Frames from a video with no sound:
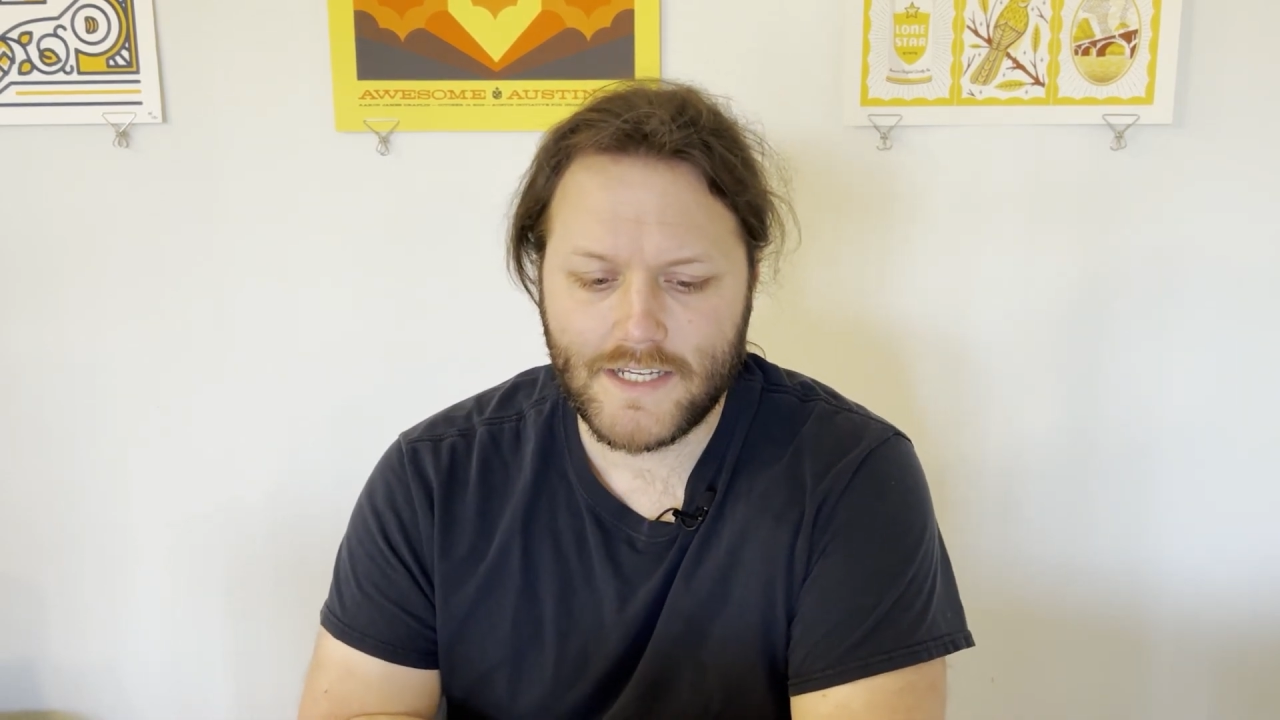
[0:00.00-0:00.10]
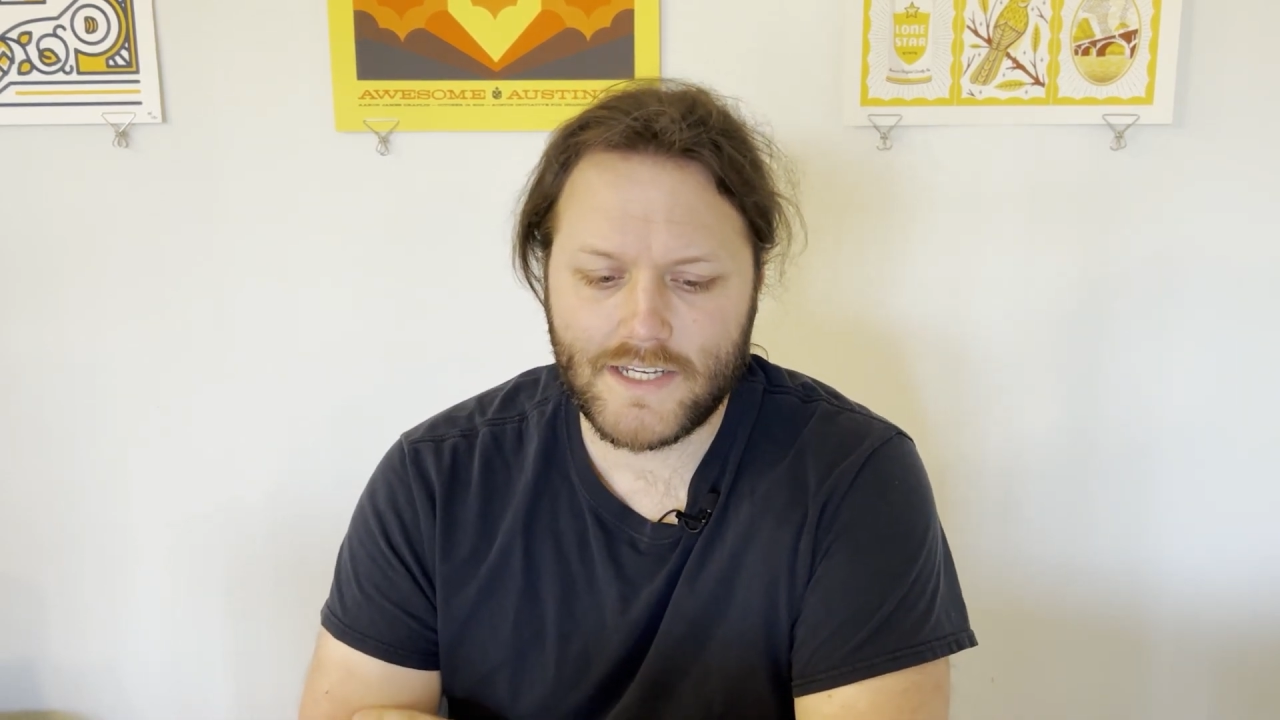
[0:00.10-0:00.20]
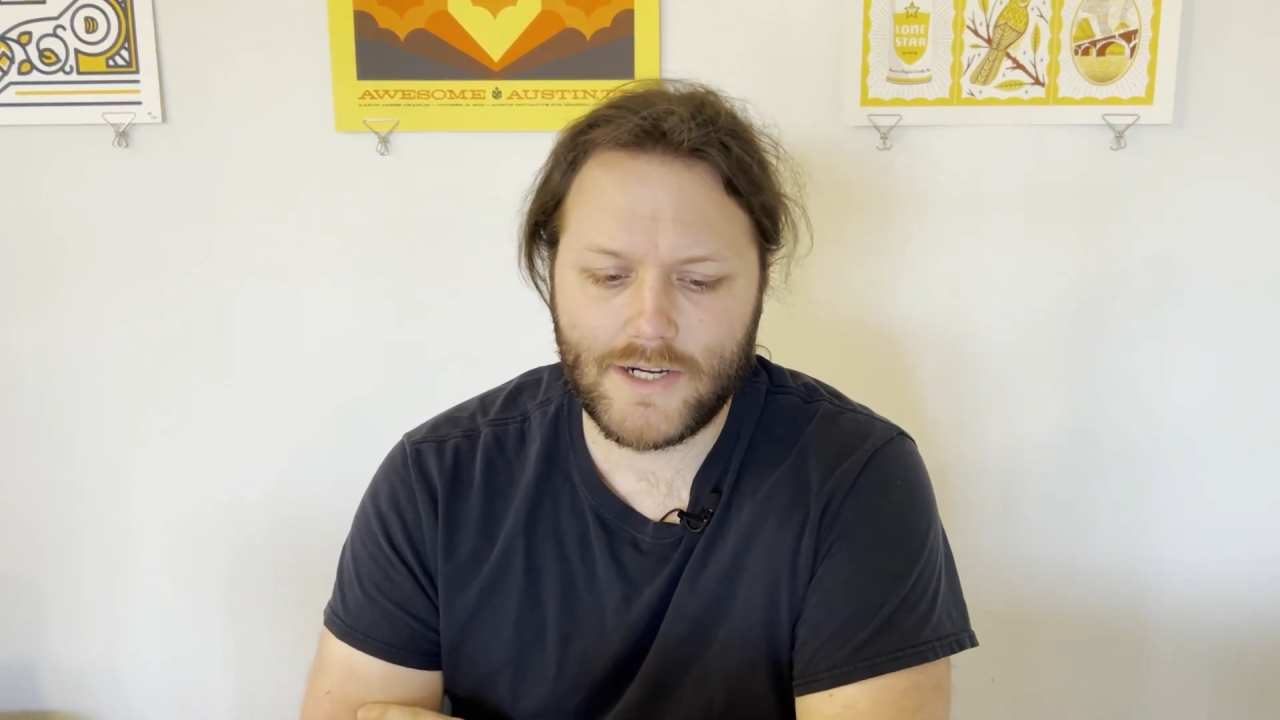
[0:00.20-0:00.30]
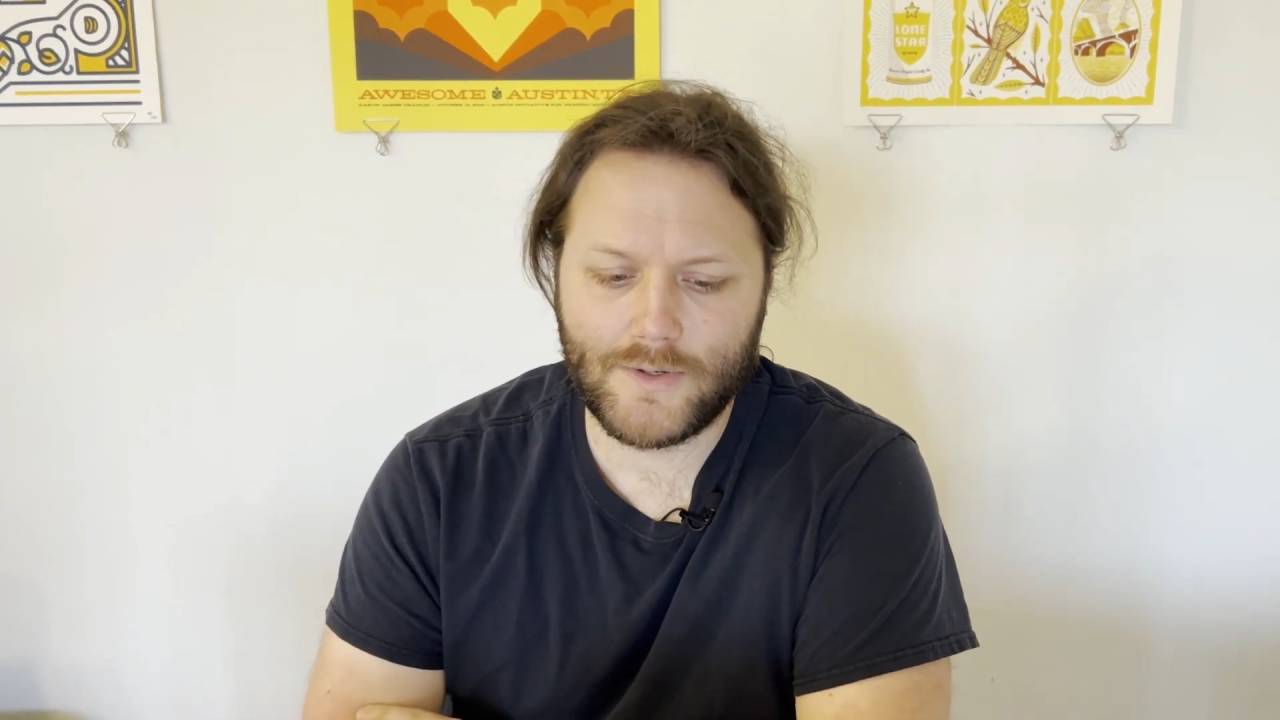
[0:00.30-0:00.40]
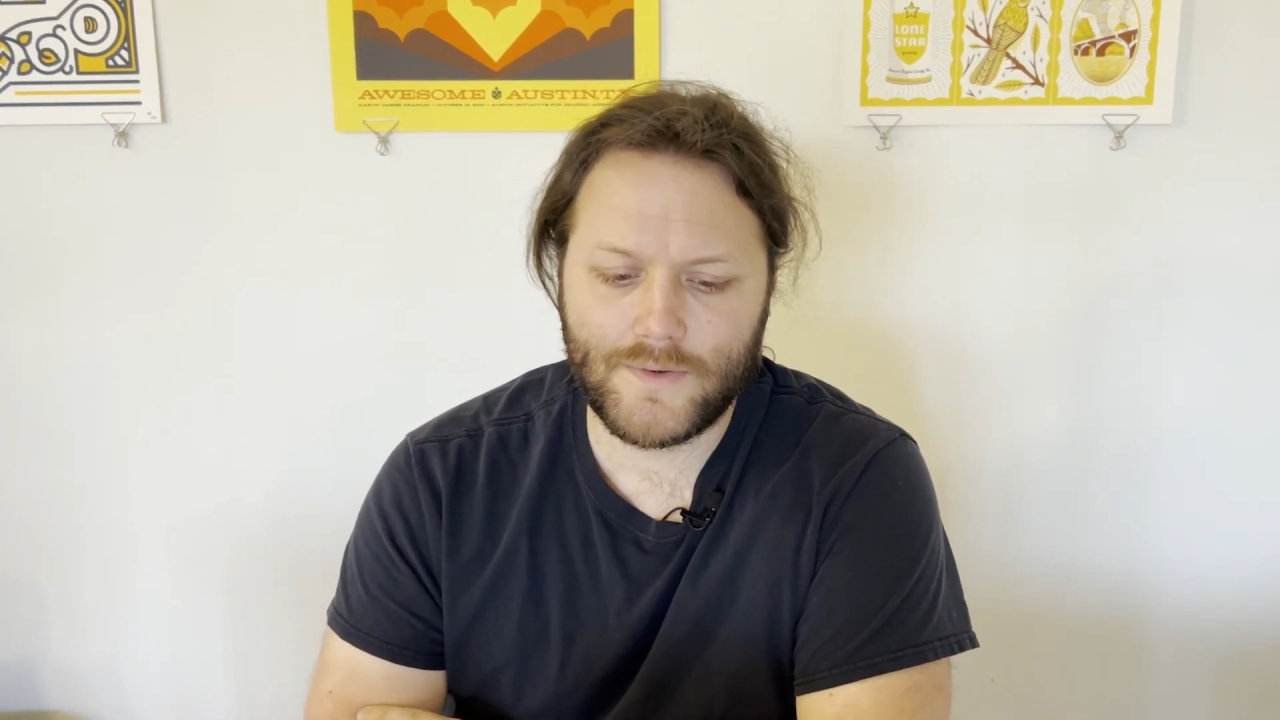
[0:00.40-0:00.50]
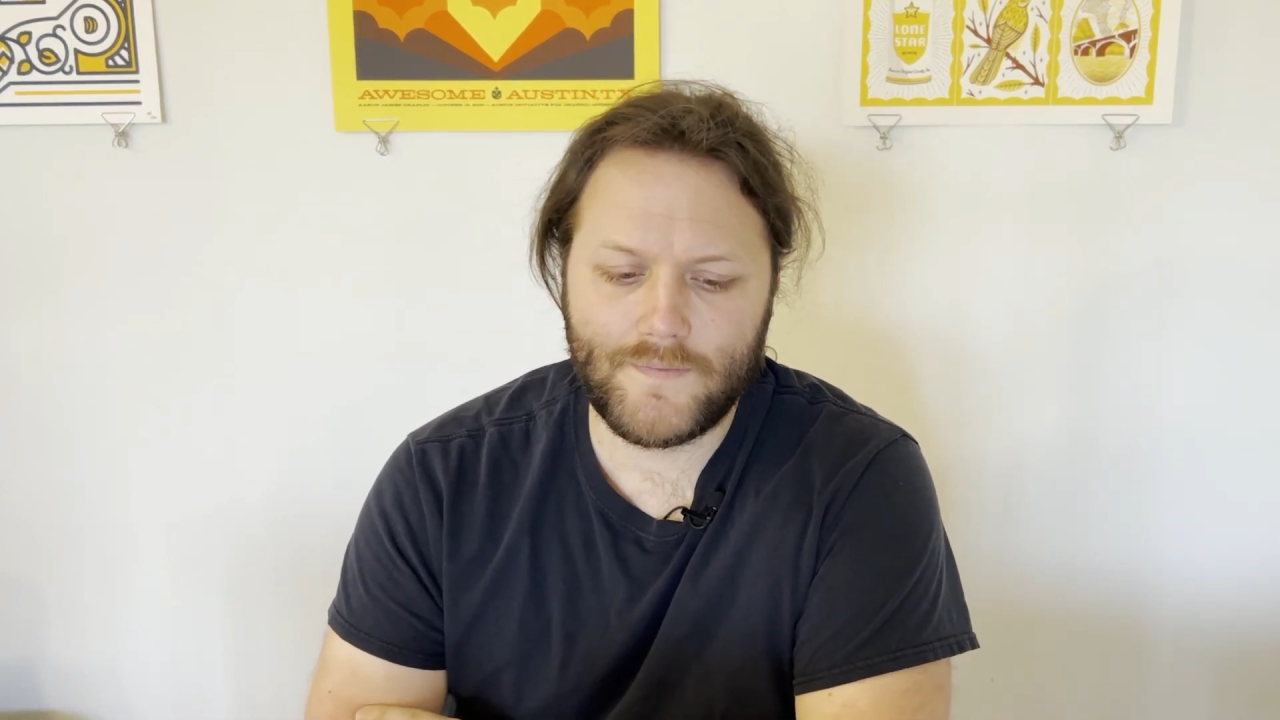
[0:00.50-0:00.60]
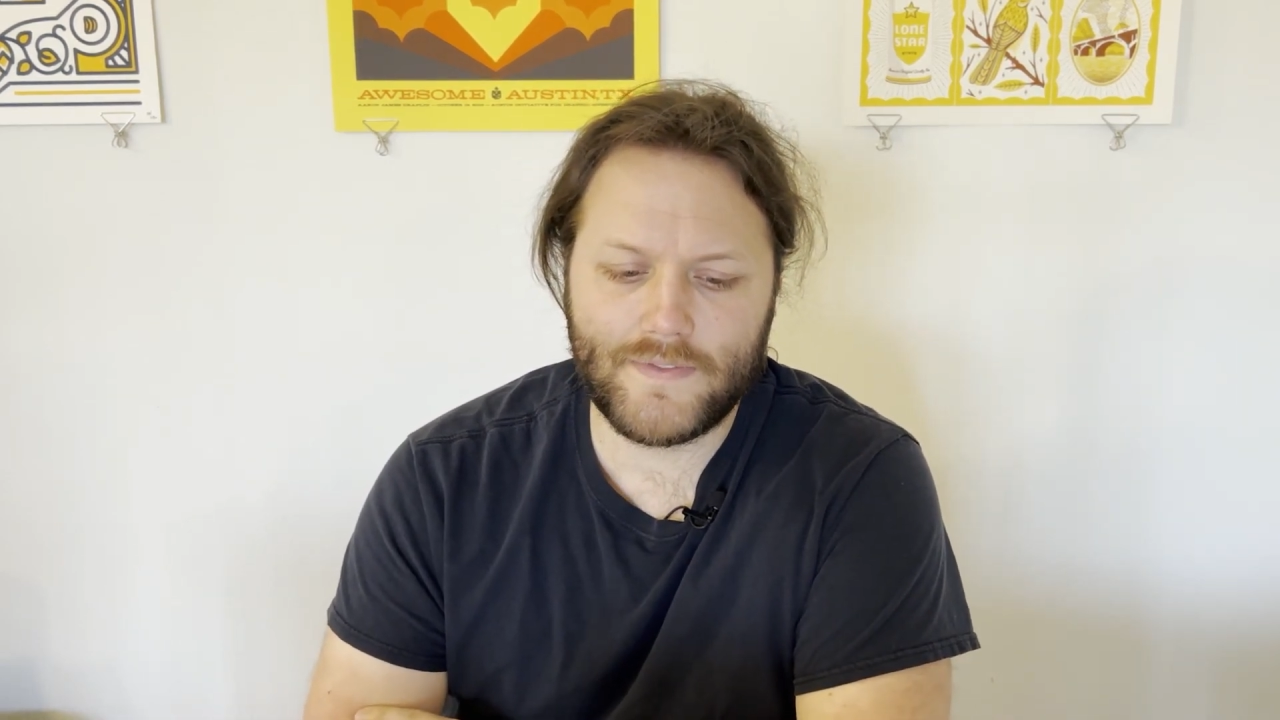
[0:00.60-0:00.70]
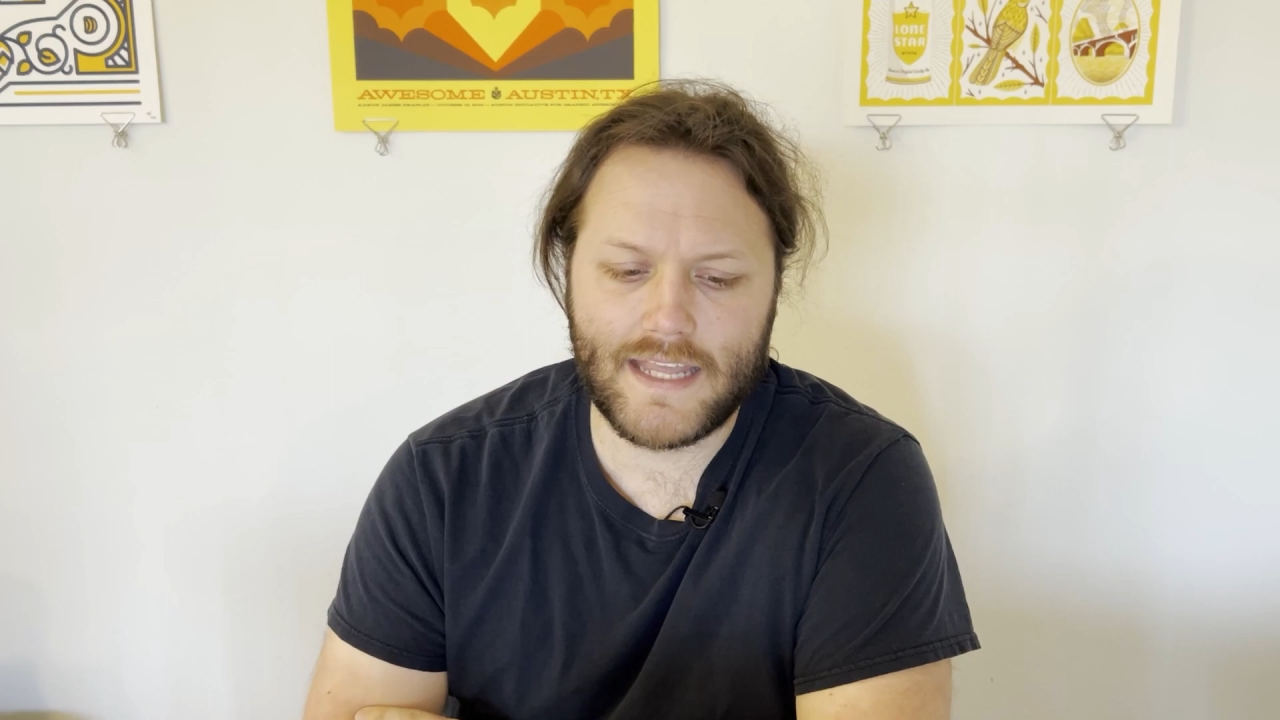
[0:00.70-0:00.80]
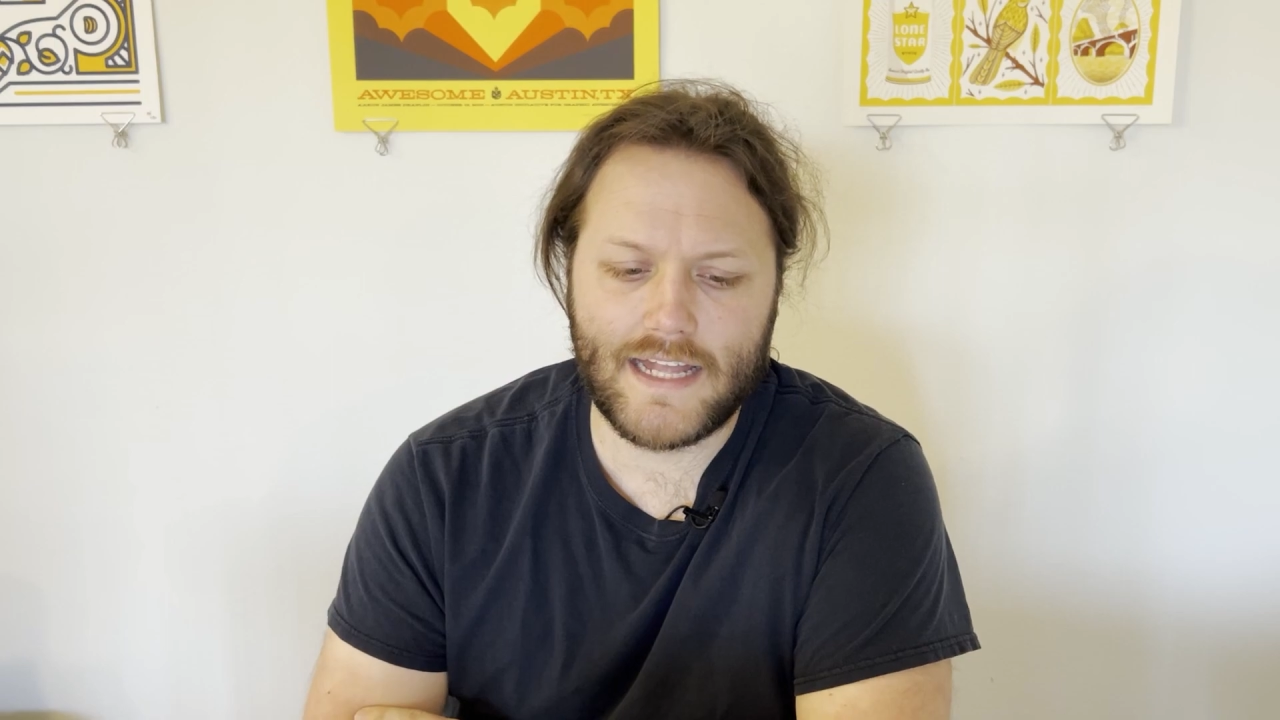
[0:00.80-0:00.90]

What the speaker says: So